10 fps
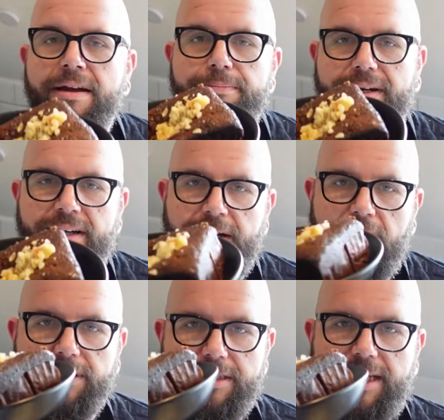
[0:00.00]
But
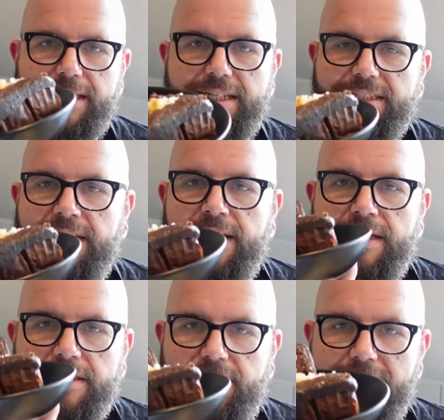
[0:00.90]
I'm going to take this,
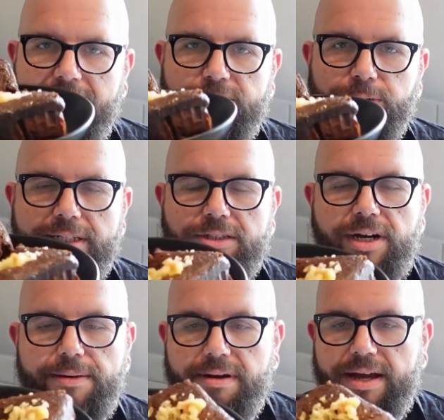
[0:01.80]
turn it into ice cream,